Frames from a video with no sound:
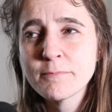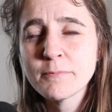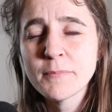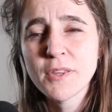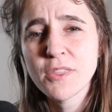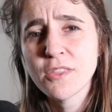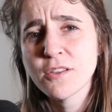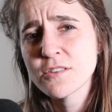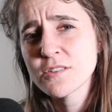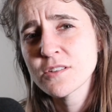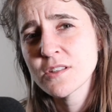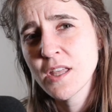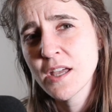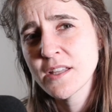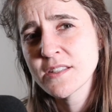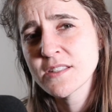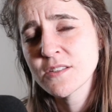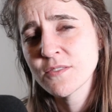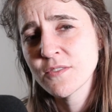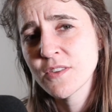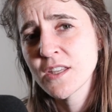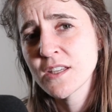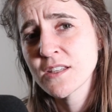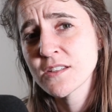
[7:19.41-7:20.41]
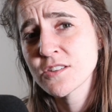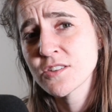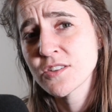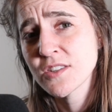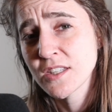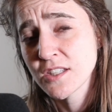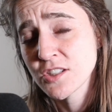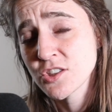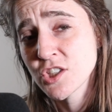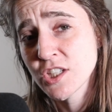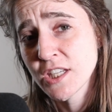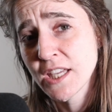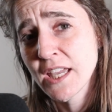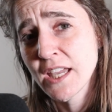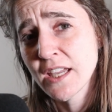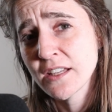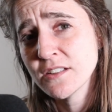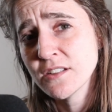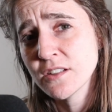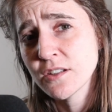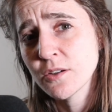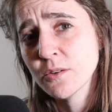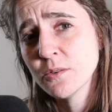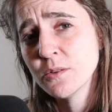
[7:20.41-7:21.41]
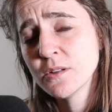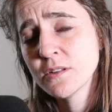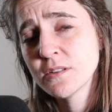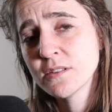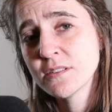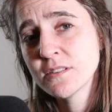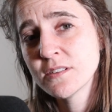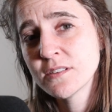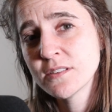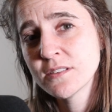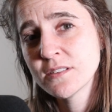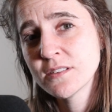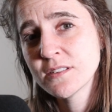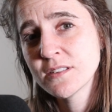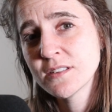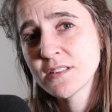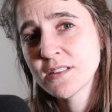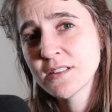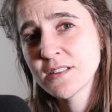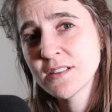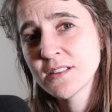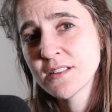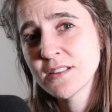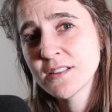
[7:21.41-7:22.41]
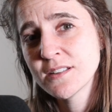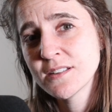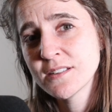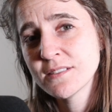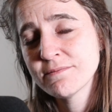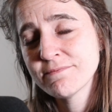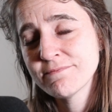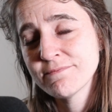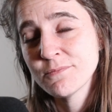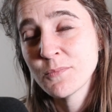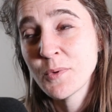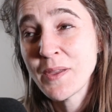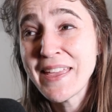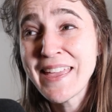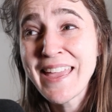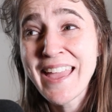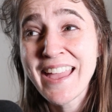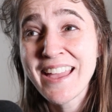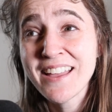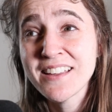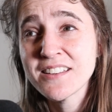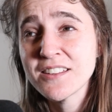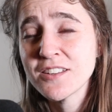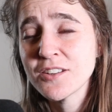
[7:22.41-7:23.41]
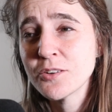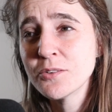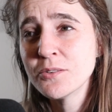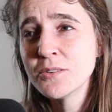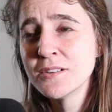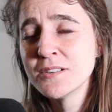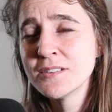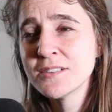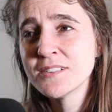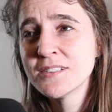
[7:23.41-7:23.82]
But there's lots of things that she can do. We can't do.